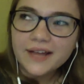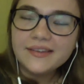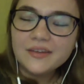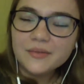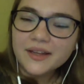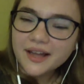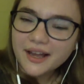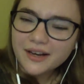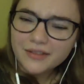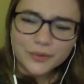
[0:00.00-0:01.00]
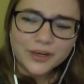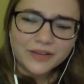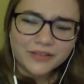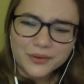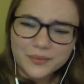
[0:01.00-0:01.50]
like the kind of thing where if
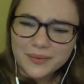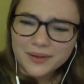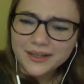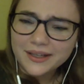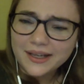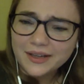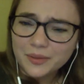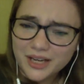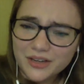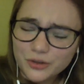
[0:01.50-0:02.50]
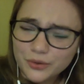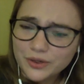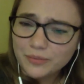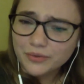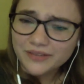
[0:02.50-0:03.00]
there was maybe like an explanation or a
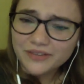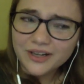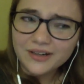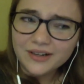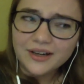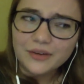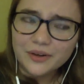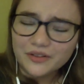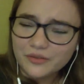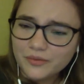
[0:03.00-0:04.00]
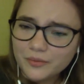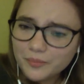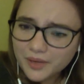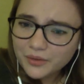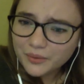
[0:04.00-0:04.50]
briefer, it would have
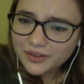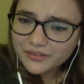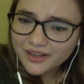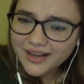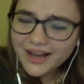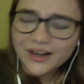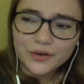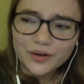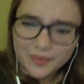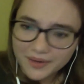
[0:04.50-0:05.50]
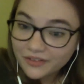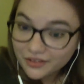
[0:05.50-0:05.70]
been a really fun category, but because